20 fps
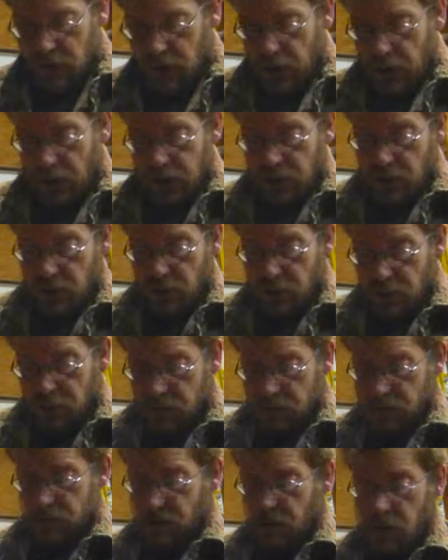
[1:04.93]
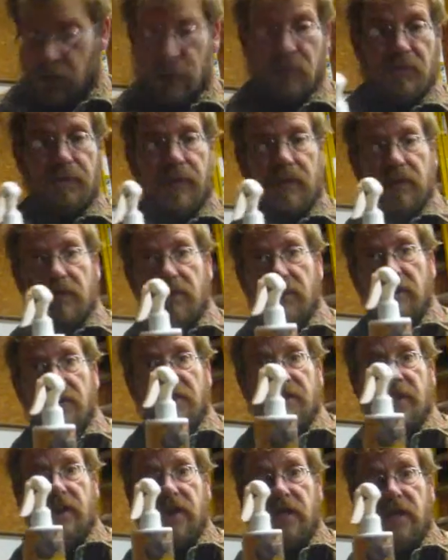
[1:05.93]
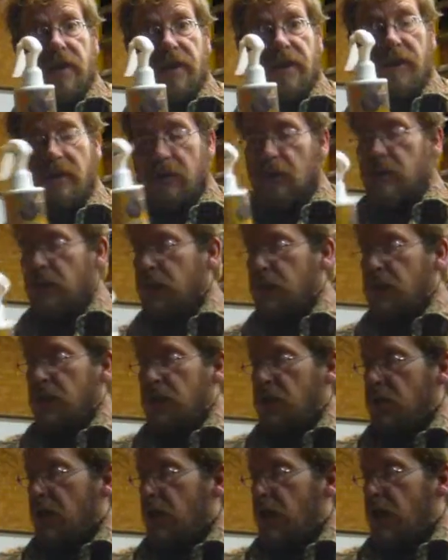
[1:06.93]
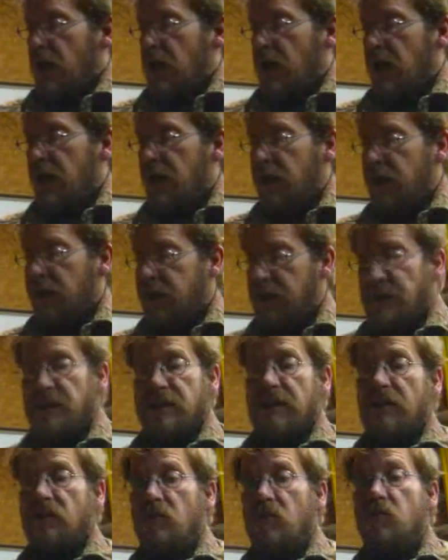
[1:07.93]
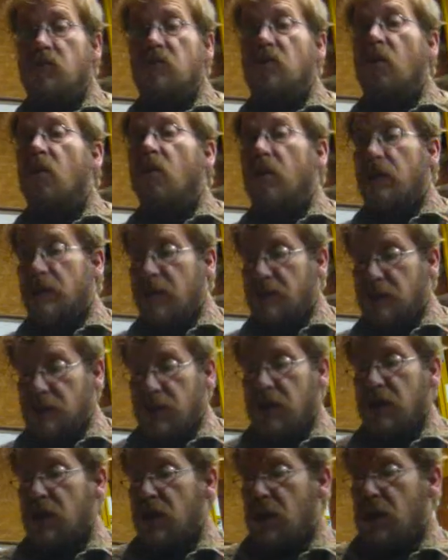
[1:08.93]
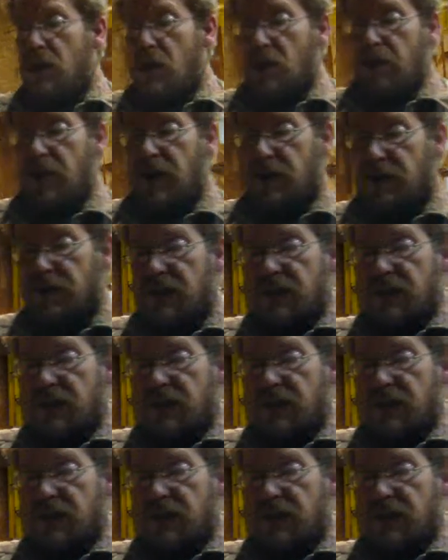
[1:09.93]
I use Hunter Specialty Scent-Away. I can tell you stories about